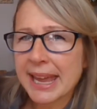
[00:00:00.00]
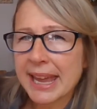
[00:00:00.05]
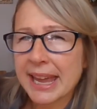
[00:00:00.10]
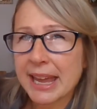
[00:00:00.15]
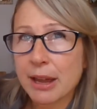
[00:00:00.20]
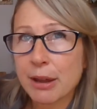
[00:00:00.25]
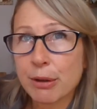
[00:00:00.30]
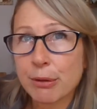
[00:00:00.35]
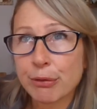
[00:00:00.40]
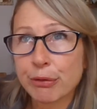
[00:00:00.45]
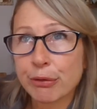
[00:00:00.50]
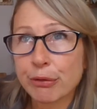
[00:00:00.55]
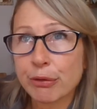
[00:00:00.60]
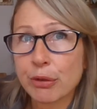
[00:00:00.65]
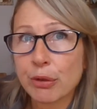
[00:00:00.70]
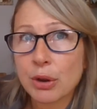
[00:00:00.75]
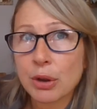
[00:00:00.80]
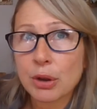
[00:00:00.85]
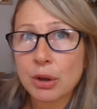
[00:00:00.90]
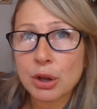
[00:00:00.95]

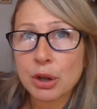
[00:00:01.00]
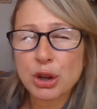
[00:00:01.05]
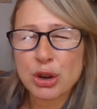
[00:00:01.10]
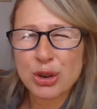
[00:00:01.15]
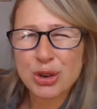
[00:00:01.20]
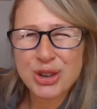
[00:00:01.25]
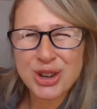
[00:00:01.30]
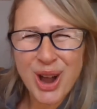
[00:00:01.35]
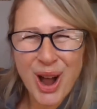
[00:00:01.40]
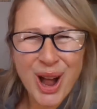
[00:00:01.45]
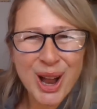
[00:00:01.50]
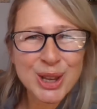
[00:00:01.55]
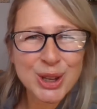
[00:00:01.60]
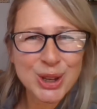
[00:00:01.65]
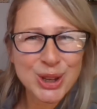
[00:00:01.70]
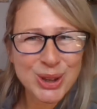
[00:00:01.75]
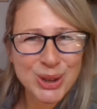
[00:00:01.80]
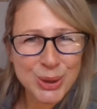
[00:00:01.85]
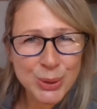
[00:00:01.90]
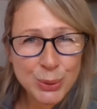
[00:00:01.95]
if you're not
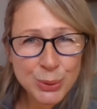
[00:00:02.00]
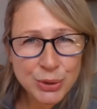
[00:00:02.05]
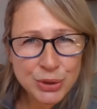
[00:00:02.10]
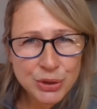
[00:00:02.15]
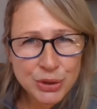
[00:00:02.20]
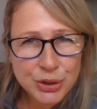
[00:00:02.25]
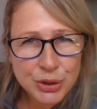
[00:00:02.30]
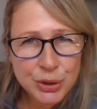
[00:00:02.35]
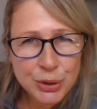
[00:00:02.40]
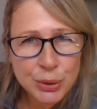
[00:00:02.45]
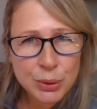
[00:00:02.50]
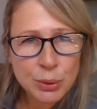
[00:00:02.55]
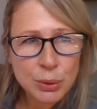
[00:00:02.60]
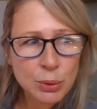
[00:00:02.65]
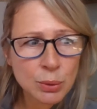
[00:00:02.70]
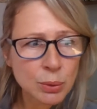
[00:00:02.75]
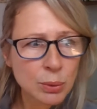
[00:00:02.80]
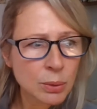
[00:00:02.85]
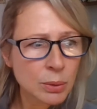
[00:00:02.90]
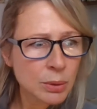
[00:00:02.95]
used
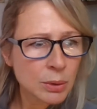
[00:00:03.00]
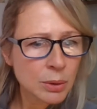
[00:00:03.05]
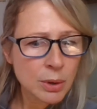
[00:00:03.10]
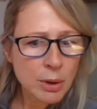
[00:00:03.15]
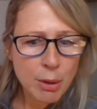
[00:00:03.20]
to